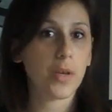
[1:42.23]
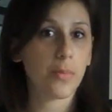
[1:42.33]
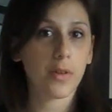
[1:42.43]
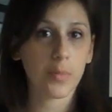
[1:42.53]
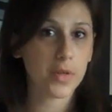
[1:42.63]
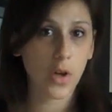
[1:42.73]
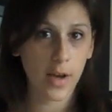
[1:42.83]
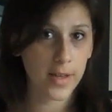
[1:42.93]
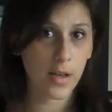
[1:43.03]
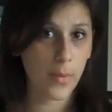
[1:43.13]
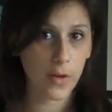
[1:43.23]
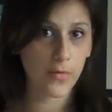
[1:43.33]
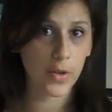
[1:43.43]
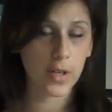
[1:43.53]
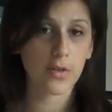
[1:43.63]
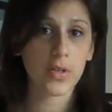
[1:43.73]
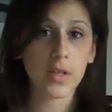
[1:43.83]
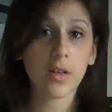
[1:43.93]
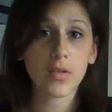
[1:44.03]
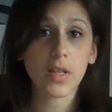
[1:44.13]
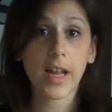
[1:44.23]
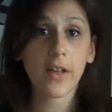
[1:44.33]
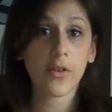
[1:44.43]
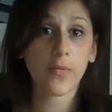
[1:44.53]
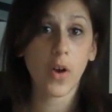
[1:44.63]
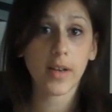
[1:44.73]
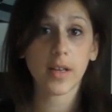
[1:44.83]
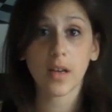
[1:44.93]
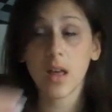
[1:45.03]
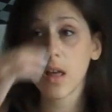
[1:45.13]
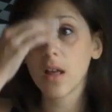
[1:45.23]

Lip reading: people have been talking about for years and years, and now they're finding